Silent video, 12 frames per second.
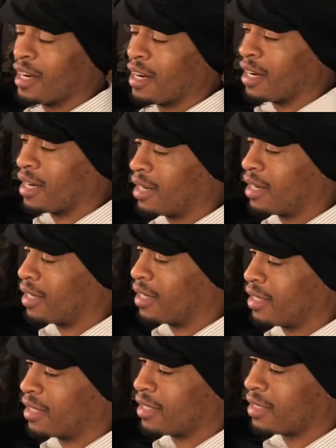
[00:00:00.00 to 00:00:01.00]

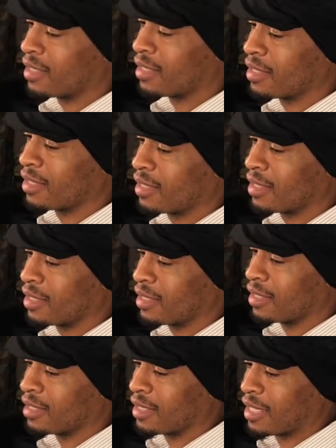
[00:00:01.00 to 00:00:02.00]
uh,
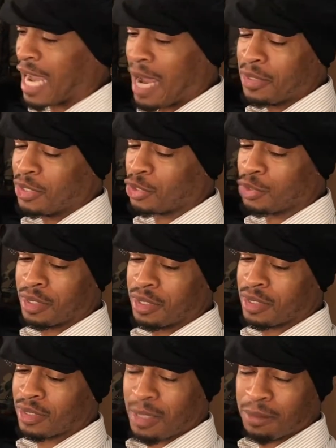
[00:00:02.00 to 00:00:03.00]
I'm enjoying
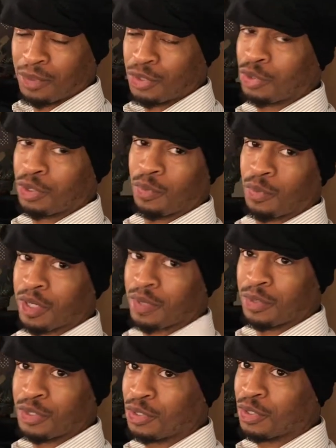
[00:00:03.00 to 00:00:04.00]
this. I'm enjoying working
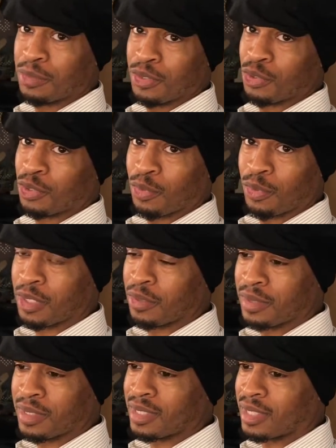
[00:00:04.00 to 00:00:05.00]
with you. I'm enjoying working with
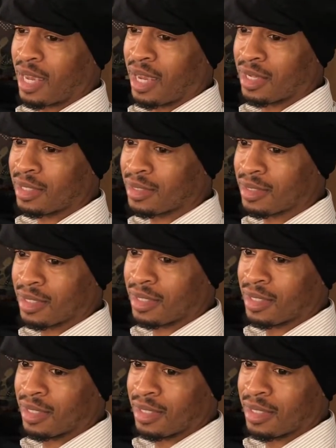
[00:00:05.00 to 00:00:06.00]
this cast.
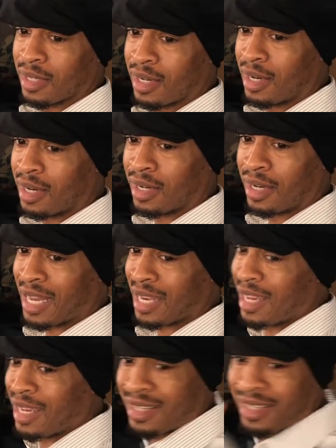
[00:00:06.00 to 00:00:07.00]
Same. Uh, I
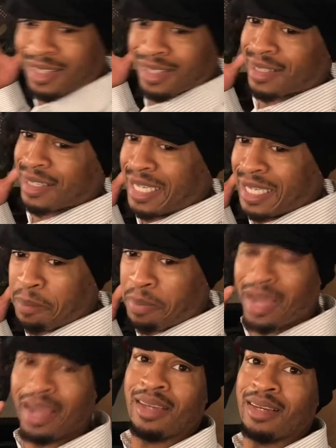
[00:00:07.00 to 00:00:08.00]
like getting
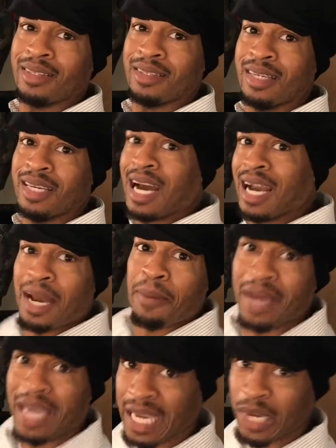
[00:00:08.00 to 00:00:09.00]
paid. I got hey. my
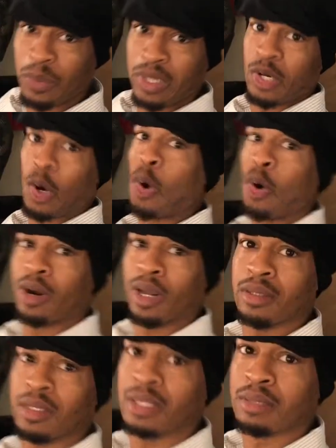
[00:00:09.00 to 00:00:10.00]
equity card out
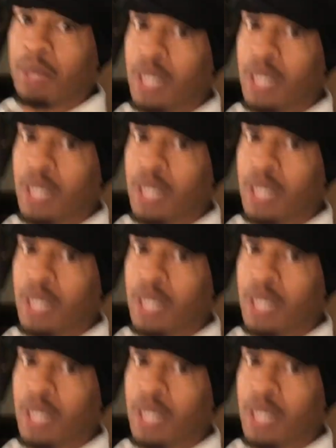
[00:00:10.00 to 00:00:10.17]
hey.